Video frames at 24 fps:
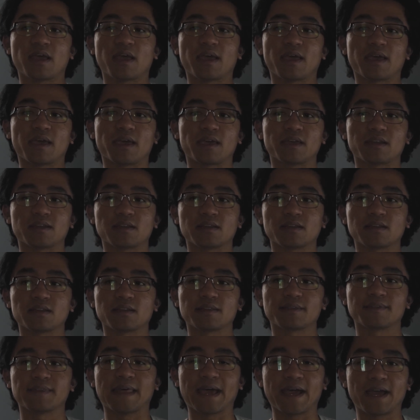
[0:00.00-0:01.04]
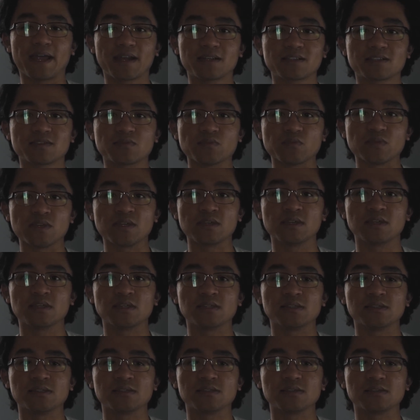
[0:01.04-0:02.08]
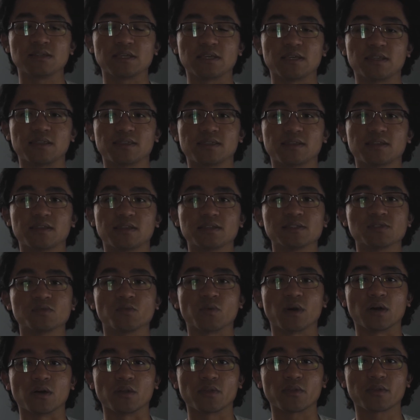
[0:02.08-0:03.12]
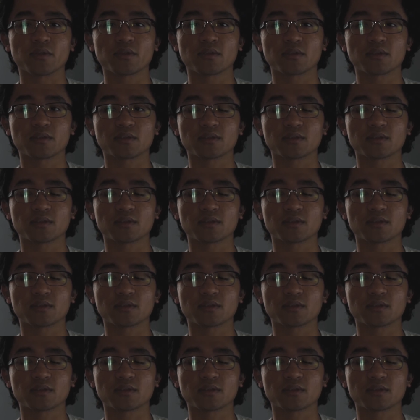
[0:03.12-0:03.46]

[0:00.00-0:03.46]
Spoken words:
and that to me is wealth.